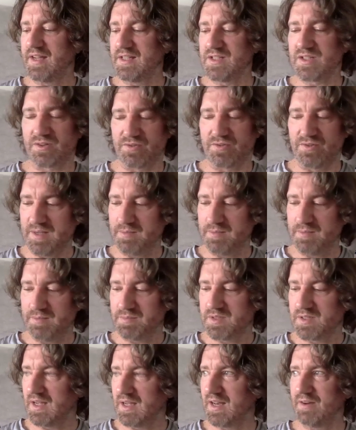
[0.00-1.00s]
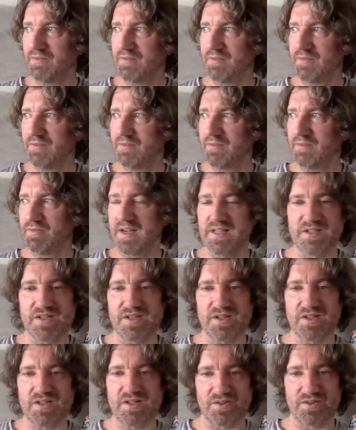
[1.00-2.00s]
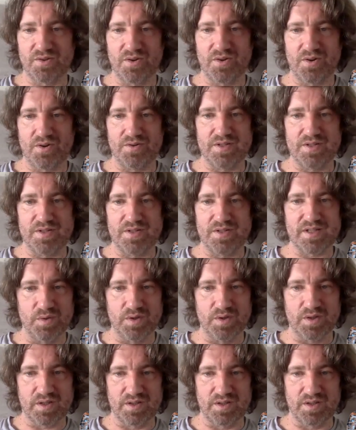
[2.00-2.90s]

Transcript: I like writing scripts, I like writing stories.